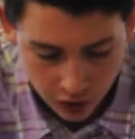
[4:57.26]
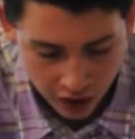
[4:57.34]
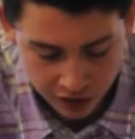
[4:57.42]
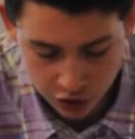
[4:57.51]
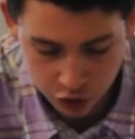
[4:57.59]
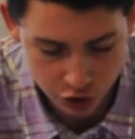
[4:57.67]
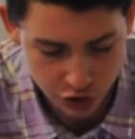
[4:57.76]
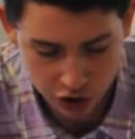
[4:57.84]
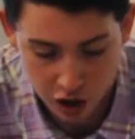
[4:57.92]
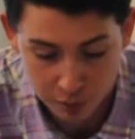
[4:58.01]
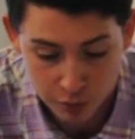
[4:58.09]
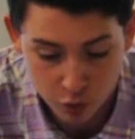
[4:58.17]
these are just a
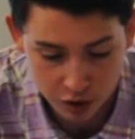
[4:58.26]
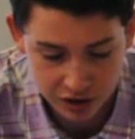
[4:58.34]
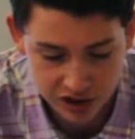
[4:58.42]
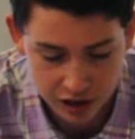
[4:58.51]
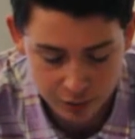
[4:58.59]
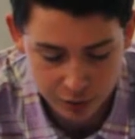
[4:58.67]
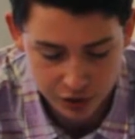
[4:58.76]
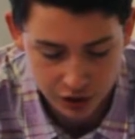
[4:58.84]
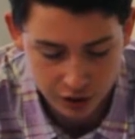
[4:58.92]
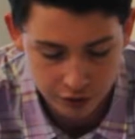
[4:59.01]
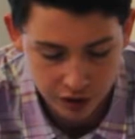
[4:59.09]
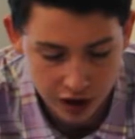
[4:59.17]
couple more examples
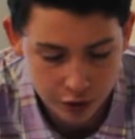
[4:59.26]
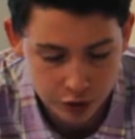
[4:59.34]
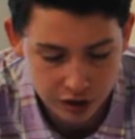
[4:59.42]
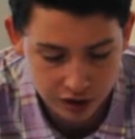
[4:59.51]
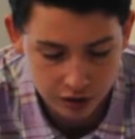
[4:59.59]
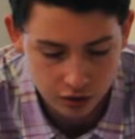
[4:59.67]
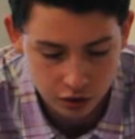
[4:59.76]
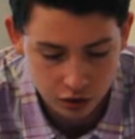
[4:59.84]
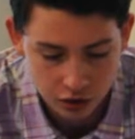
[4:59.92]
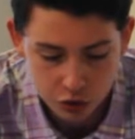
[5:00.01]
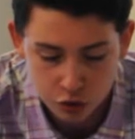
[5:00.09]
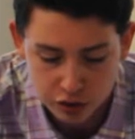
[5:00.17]
of how you can
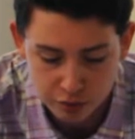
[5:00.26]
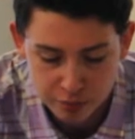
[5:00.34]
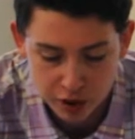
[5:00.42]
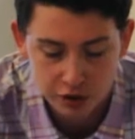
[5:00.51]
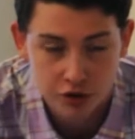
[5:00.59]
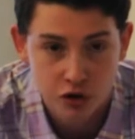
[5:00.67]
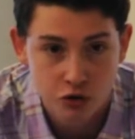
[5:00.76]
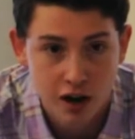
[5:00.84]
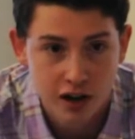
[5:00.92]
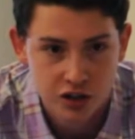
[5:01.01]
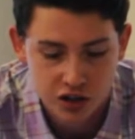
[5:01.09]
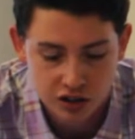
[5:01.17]
build a
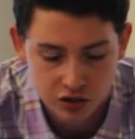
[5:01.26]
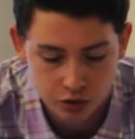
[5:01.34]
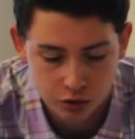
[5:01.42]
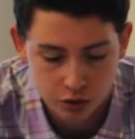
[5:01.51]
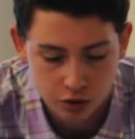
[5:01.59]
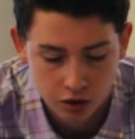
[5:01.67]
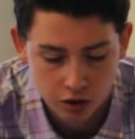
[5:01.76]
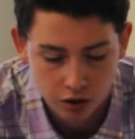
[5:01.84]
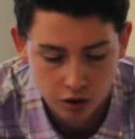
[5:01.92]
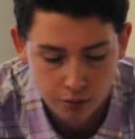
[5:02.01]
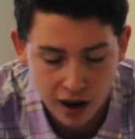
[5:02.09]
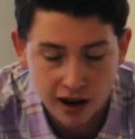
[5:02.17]
strategy to
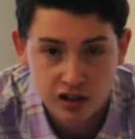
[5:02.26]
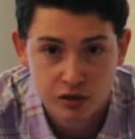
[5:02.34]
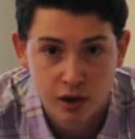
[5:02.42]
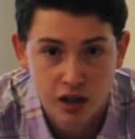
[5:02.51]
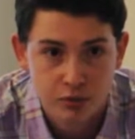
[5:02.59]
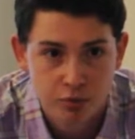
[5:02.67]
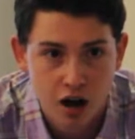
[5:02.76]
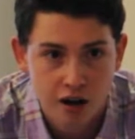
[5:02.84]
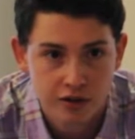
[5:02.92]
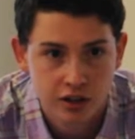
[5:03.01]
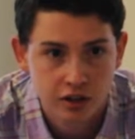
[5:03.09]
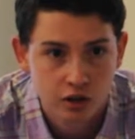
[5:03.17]
maximize
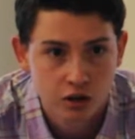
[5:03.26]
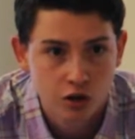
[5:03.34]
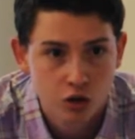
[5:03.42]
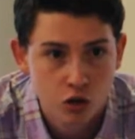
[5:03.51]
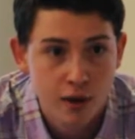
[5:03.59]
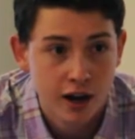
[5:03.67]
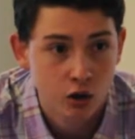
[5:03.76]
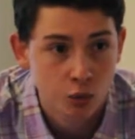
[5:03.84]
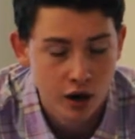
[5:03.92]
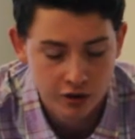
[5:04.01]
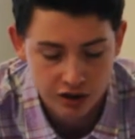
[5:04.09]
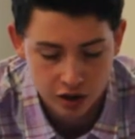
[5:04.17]
profit no matter where